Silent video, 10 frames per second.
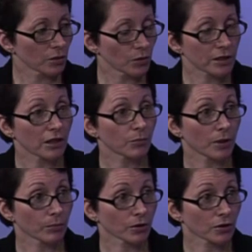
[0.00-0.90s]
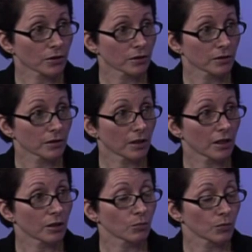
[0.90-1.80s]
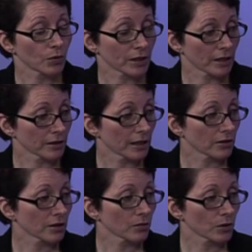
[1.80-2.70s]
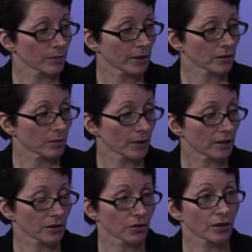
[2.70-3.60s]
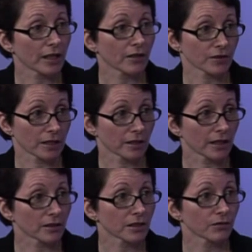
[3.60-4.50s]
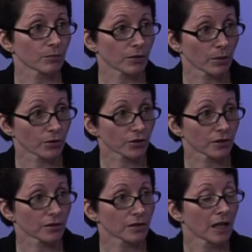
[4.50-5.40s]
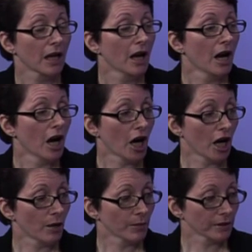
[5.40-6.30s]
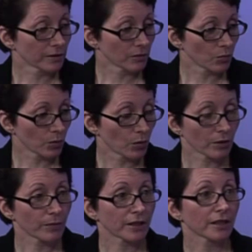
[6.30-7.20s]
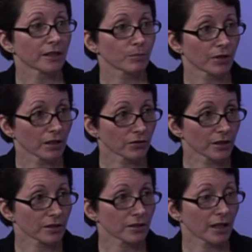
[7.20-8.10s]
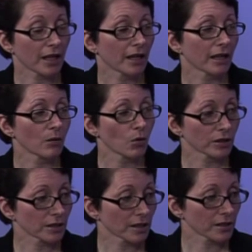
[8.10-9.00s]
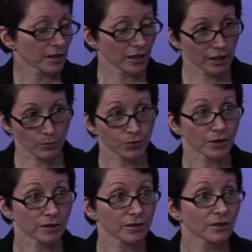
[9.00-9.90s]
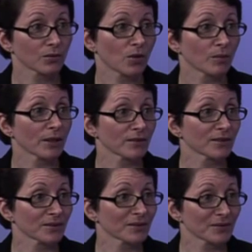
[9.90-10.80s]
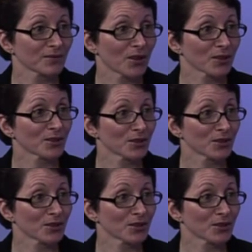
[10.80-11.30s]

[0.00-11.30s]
we self-published. We spent about a year and a half sending it out to different publishers, and we weren't making any progress. And I wanted to see it in print while my father could